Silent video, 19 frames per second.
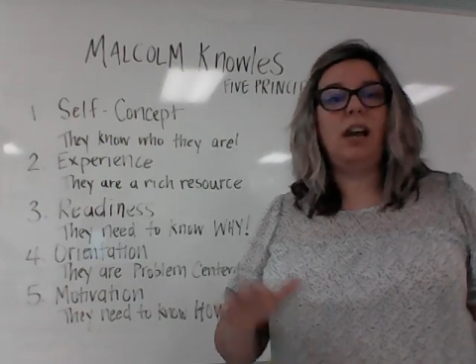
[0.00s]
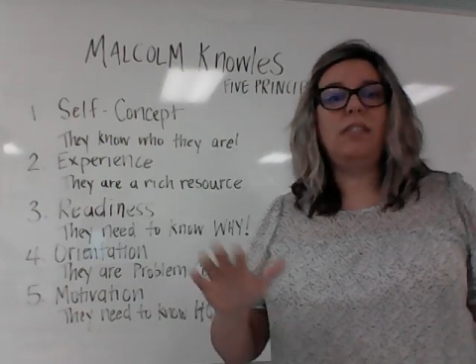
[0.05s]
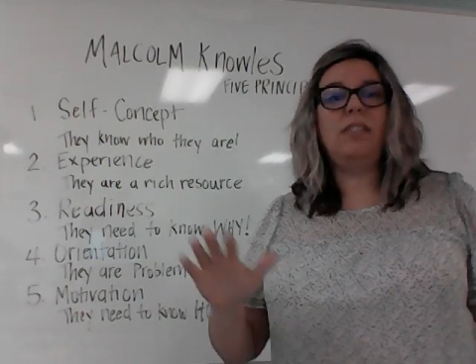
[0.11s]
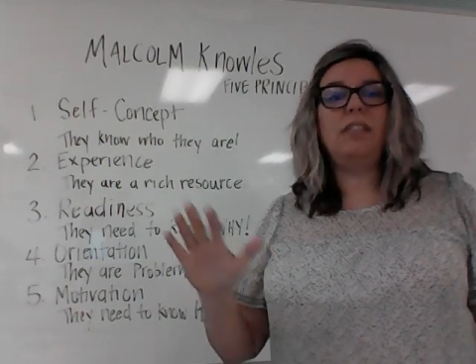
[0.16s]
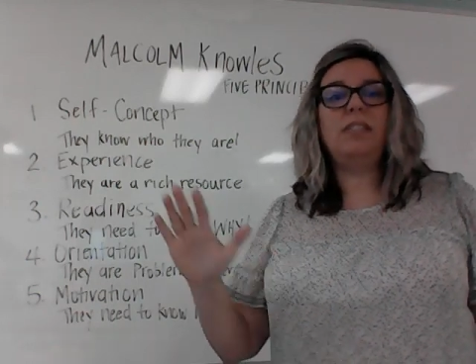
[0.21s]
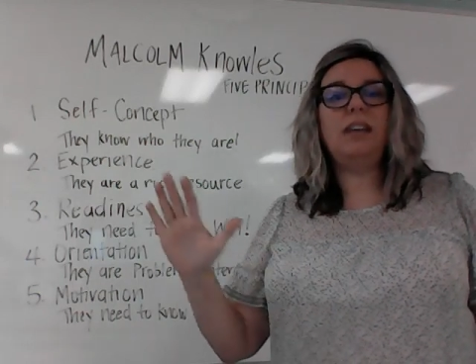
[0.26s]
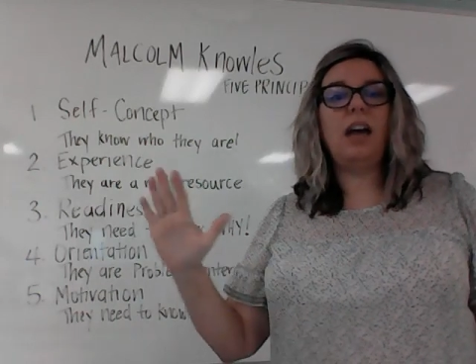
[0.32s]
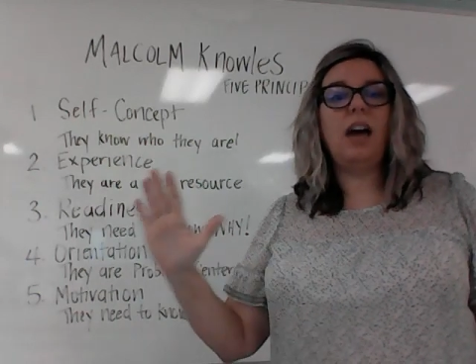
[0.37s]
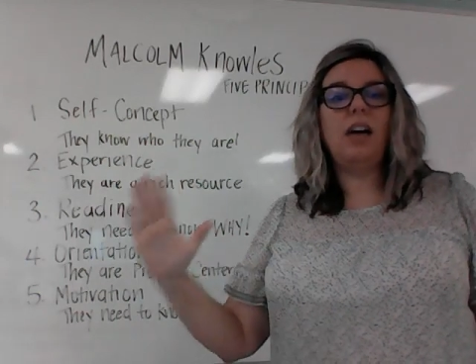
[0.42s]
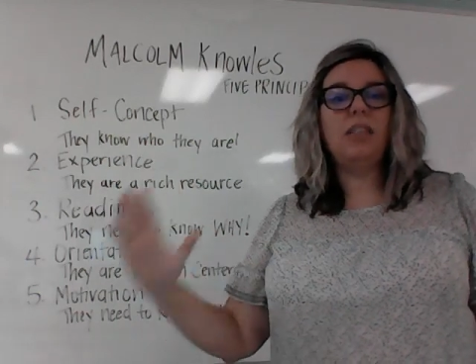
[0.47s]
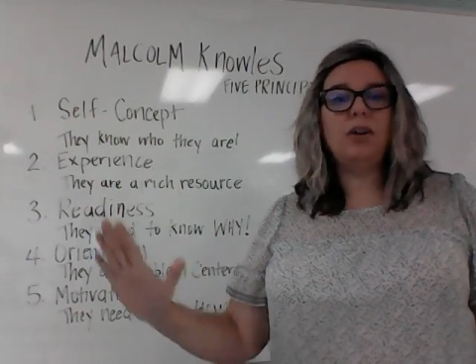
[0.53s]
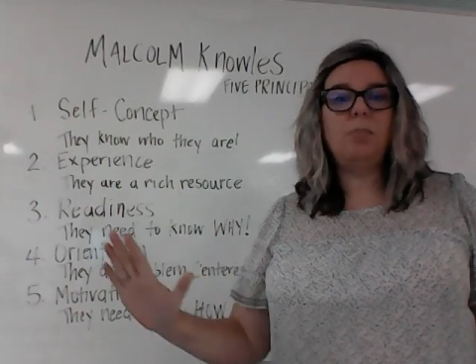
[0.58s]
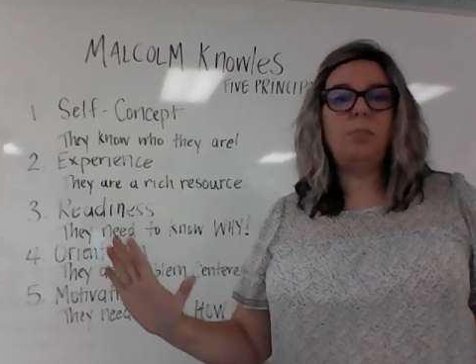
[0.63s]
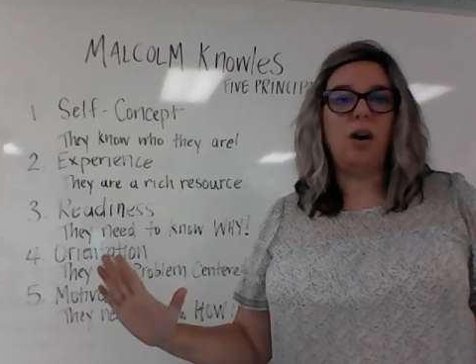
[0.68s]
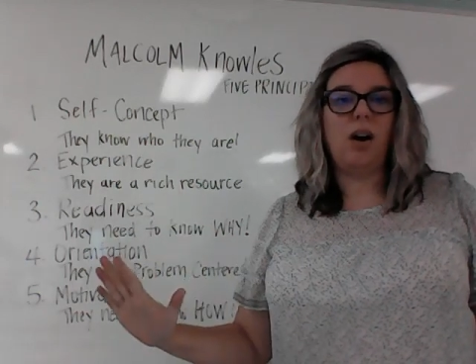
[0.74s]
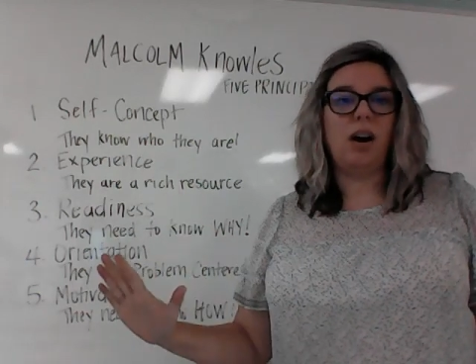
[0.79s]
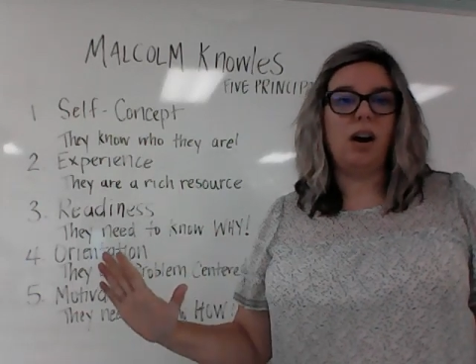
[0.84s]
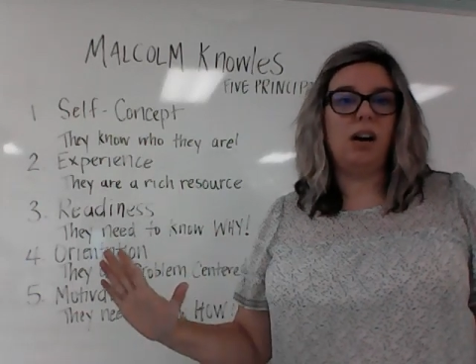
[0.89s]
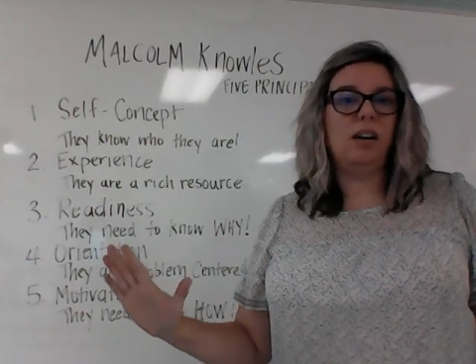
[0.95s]
and then the other
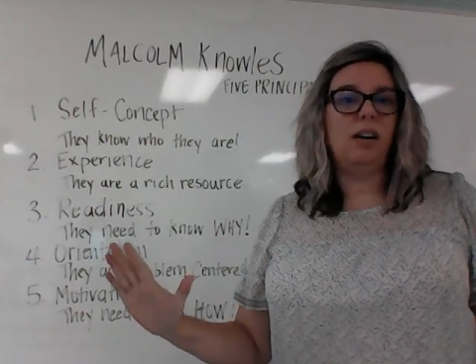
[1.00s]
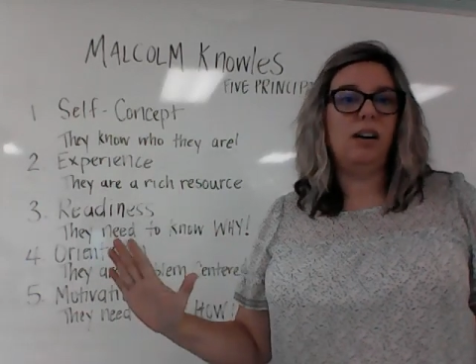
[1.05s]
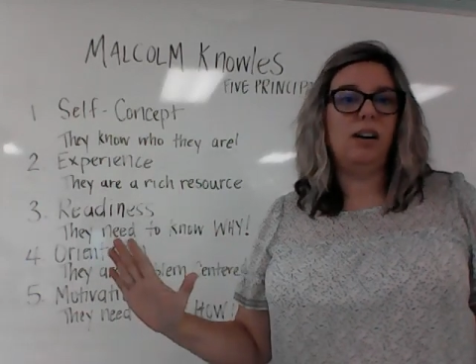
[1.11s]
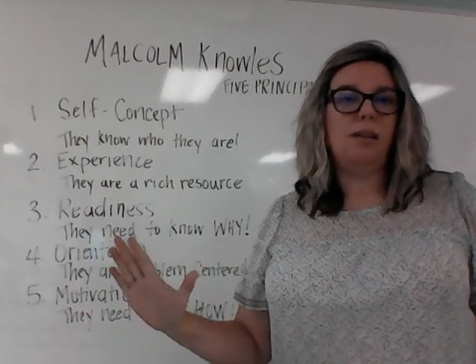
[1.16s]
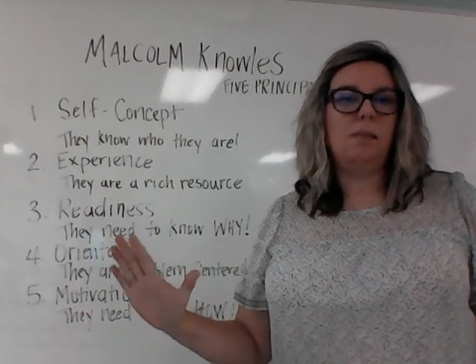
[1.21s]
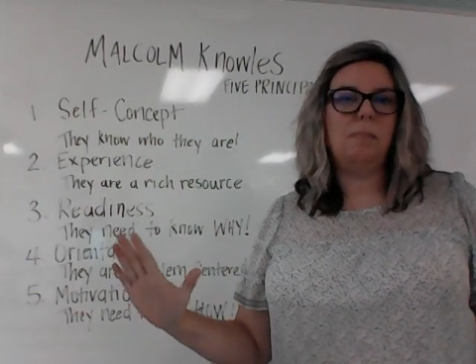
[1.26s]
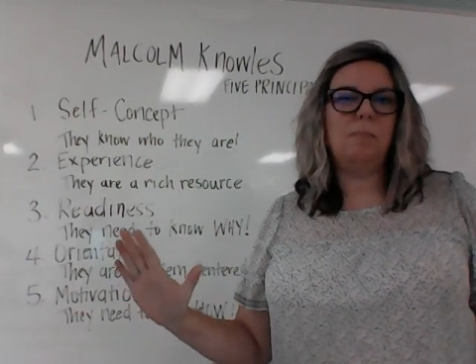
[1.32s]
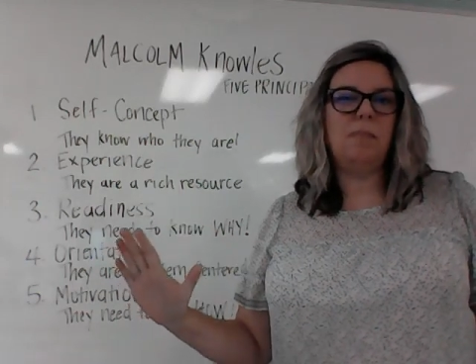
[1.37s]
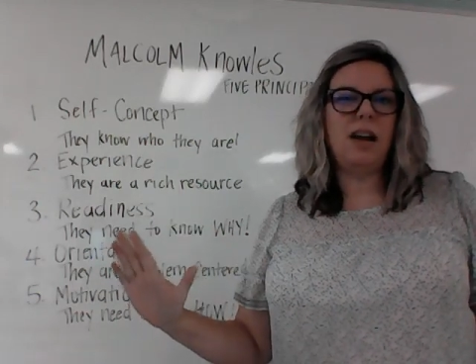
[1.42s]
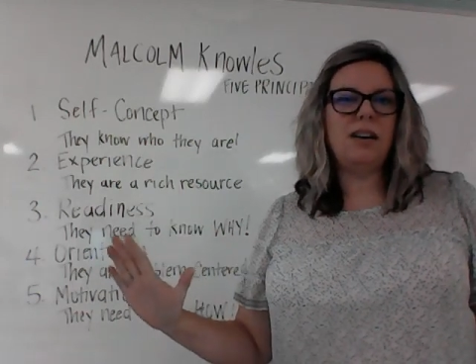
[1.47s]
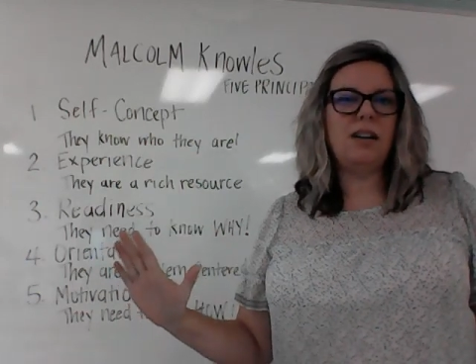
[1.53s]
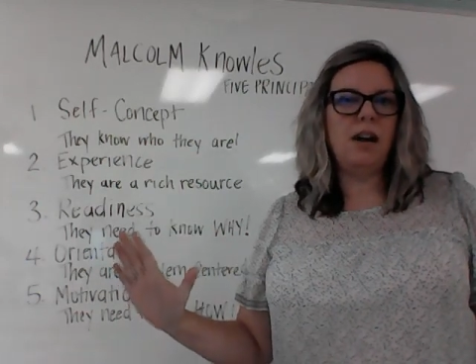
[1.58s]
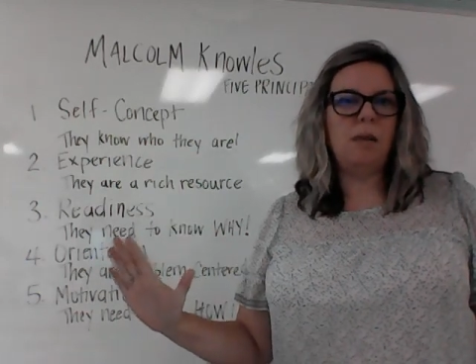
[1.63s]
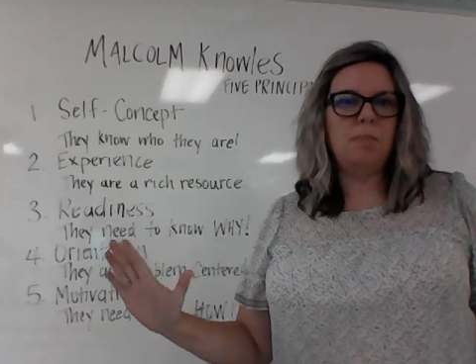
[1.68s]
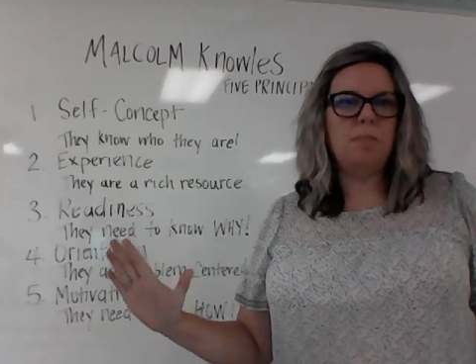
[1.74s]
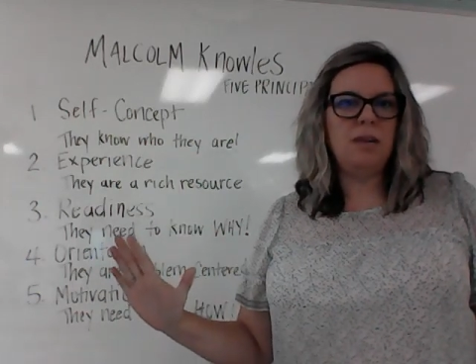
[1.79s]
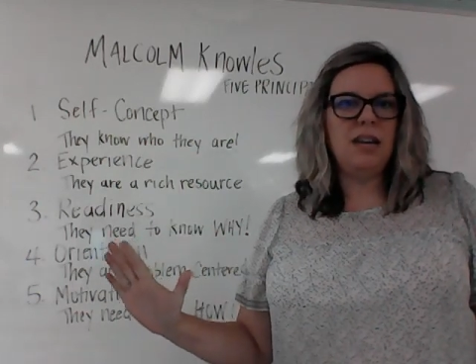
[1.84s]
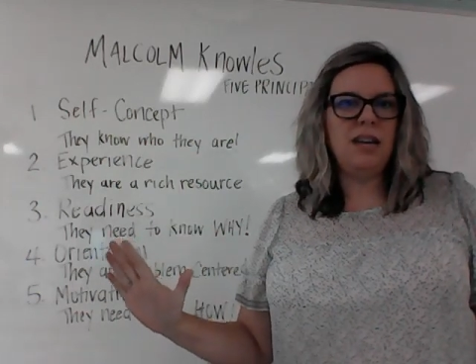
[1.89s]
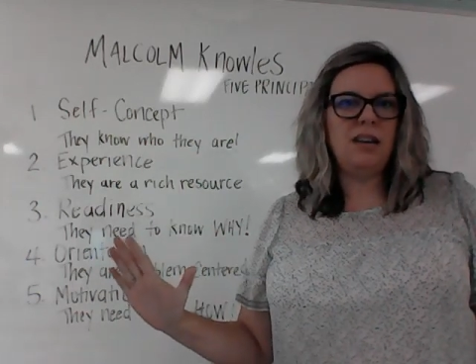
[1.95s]
part might
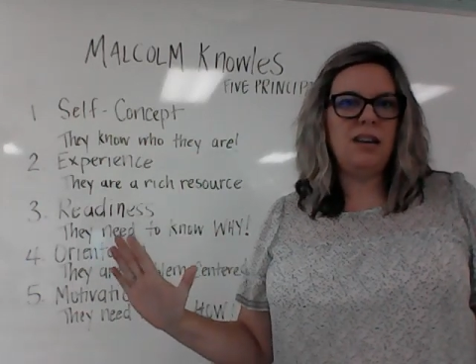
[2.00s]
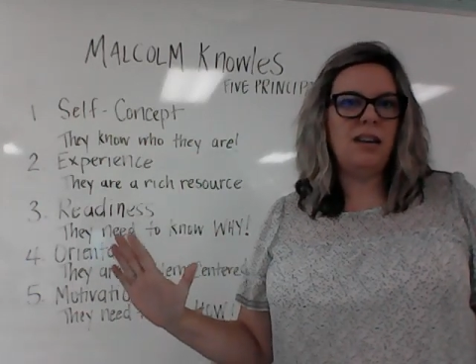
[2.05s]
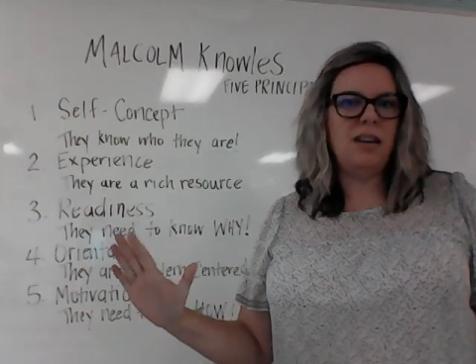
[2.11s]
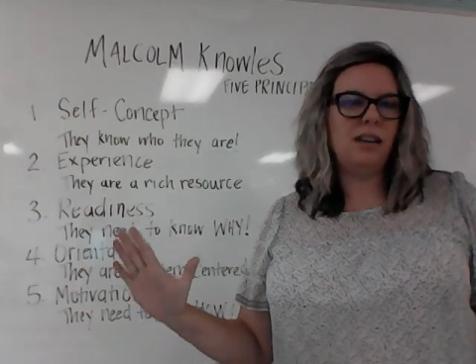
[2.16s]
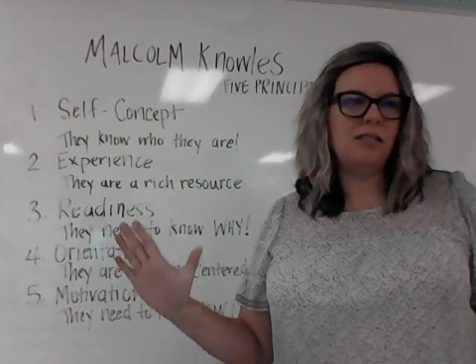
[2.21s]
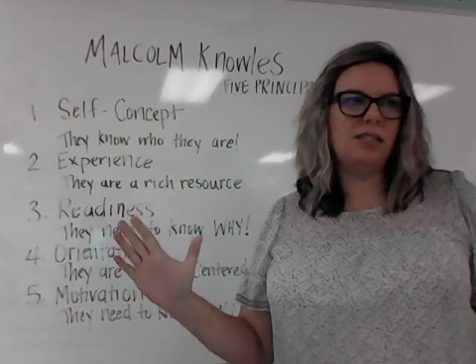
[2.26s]
not be